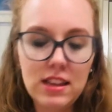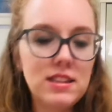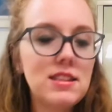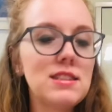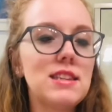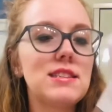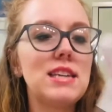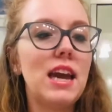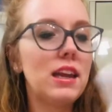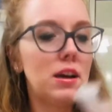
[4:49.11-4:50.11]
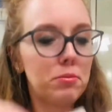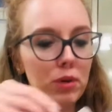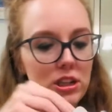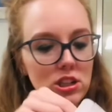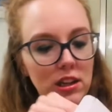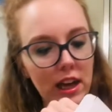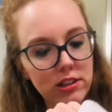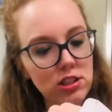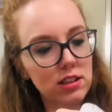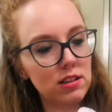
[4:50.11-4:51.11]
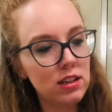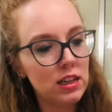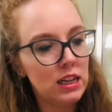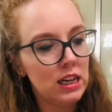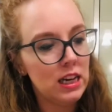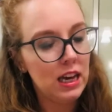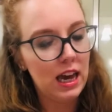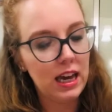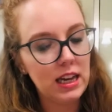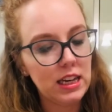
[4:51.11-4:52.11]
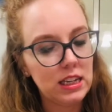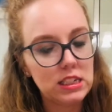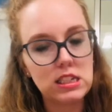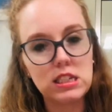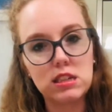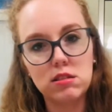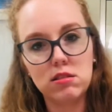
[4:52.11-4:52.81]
This is the Sienna Brush Collection, and